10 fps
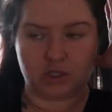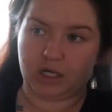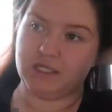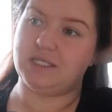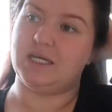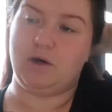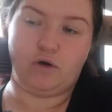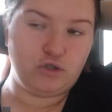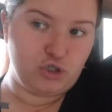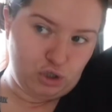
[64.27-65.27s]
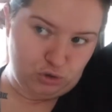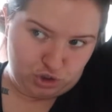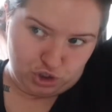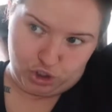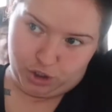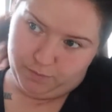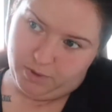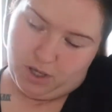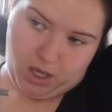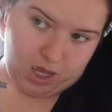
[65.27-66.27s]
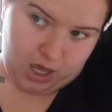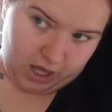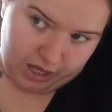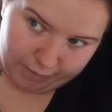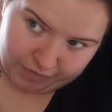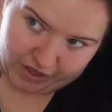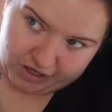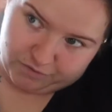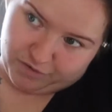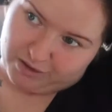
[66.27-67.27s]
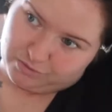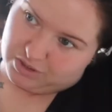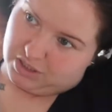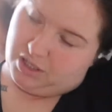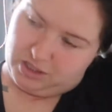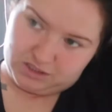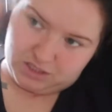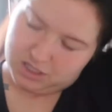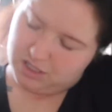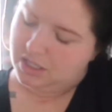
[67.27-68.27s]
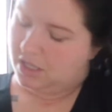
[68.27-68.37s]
idea on YouTube that I found last night.